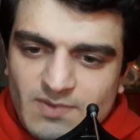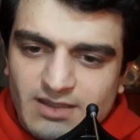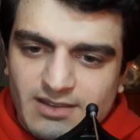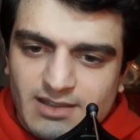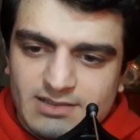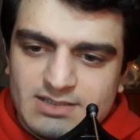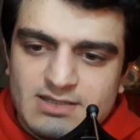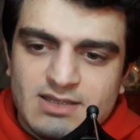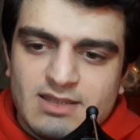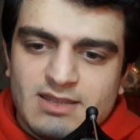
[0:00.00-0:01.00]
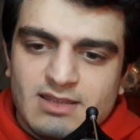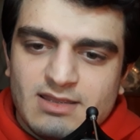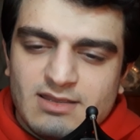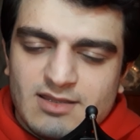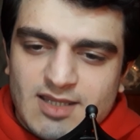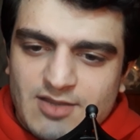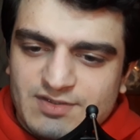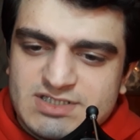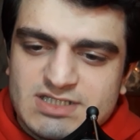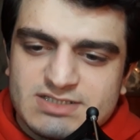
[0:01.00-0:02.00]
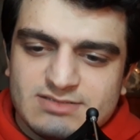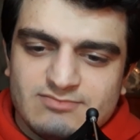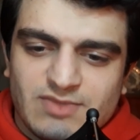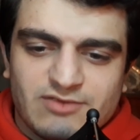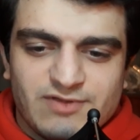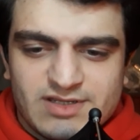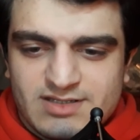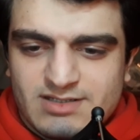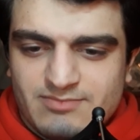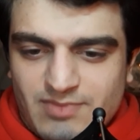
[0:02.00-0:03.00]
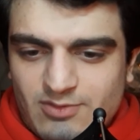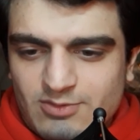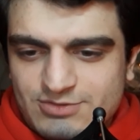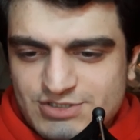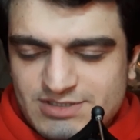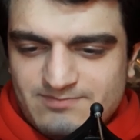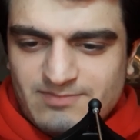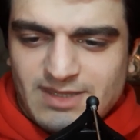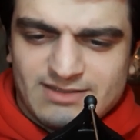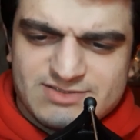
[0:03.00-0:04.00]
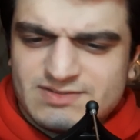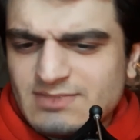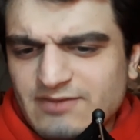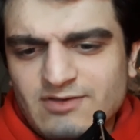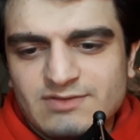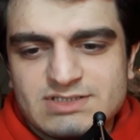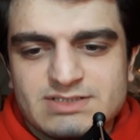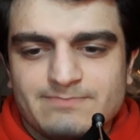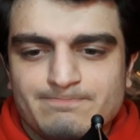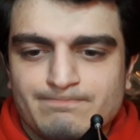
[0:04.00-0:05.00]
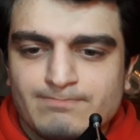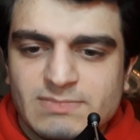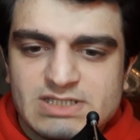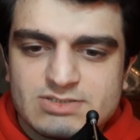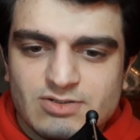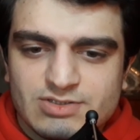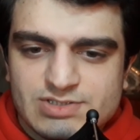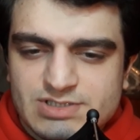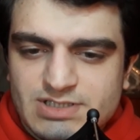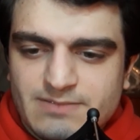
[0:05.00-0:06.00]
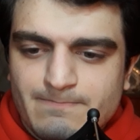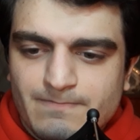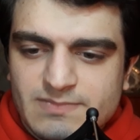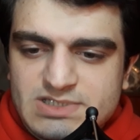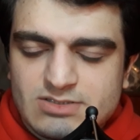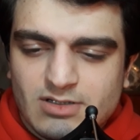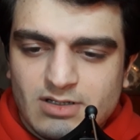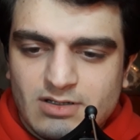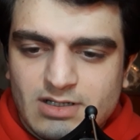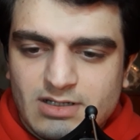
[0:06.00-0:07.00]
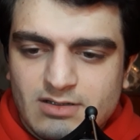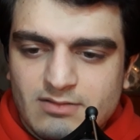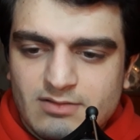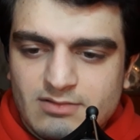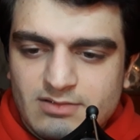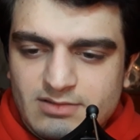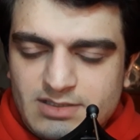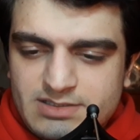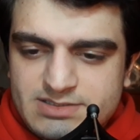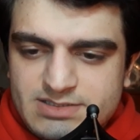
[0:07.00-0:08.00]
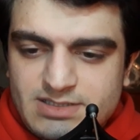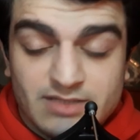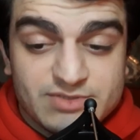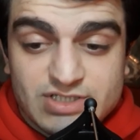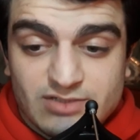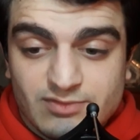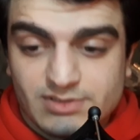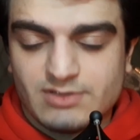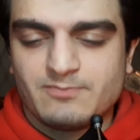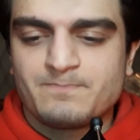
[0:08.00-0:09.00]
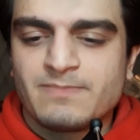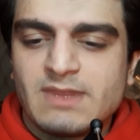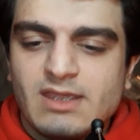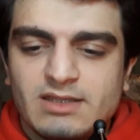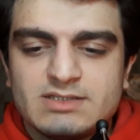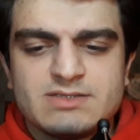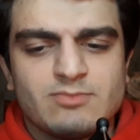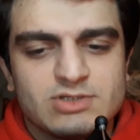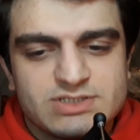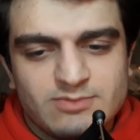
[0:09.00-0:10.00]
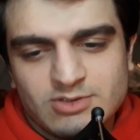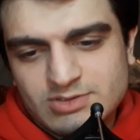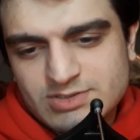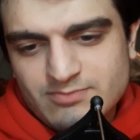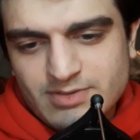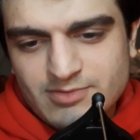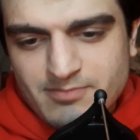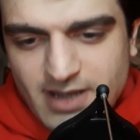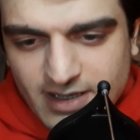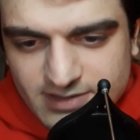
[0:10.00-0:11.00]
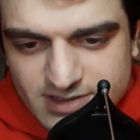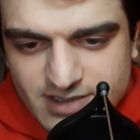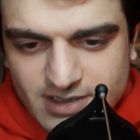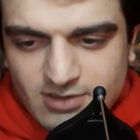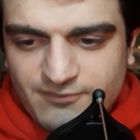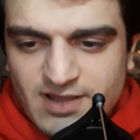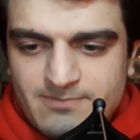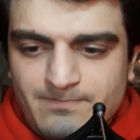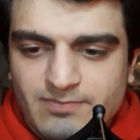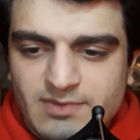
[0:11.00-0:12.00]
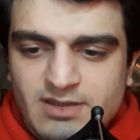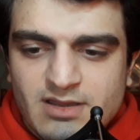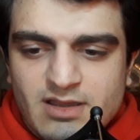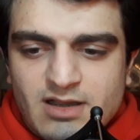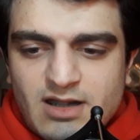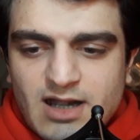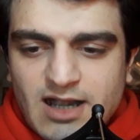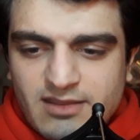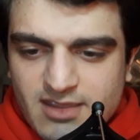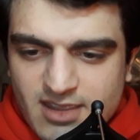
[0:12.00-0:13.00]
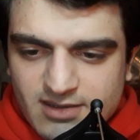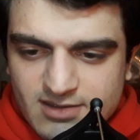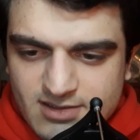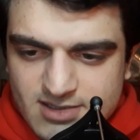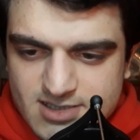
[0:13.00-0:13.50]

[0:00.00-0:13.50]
And now this is the Greek mythology, and I found this story interesting. So let me share it with you. It is impossible not to be reminded here of an archaic